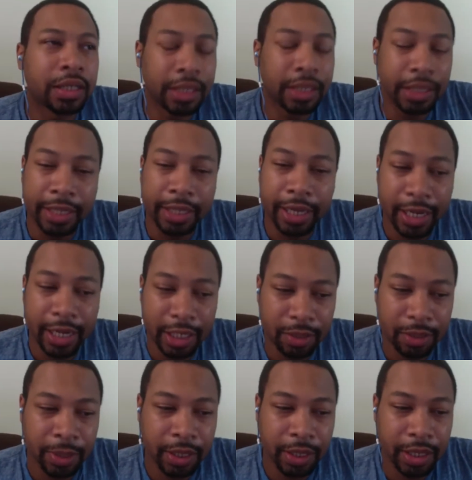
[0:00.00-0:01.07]
yes,
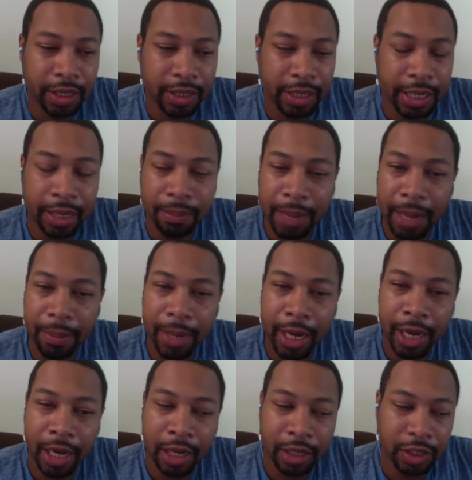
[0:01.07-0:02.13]
because in my
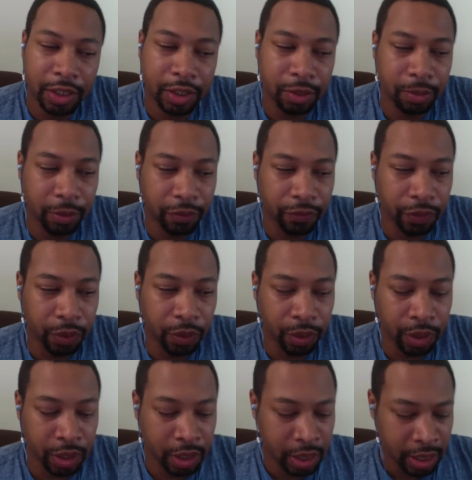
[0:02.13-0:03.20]
mind, this is
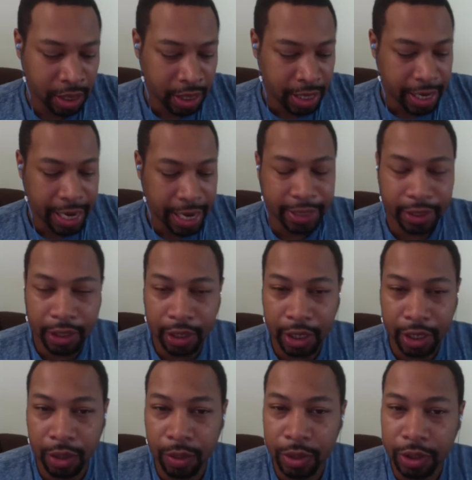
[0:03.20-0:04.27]
before I
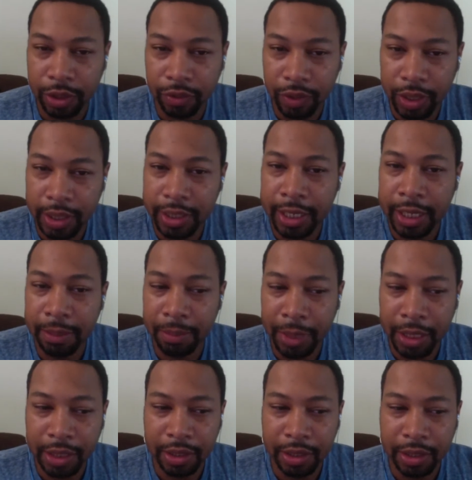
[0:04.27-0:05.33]
started going to real estate
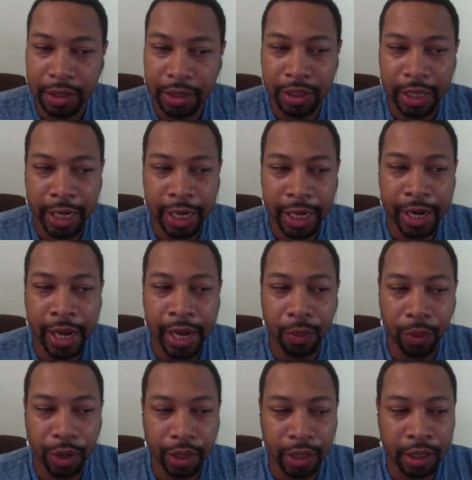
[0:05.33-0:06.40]
meetings and
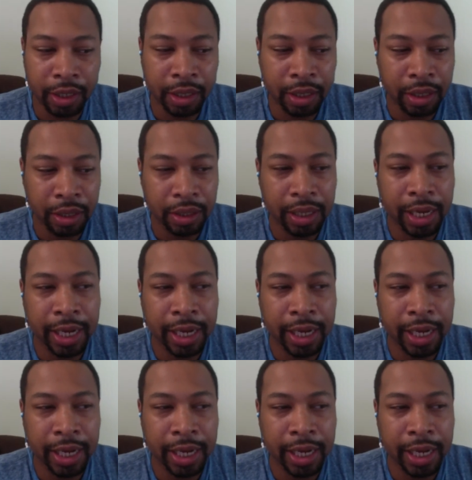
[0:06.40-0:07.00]
networking. I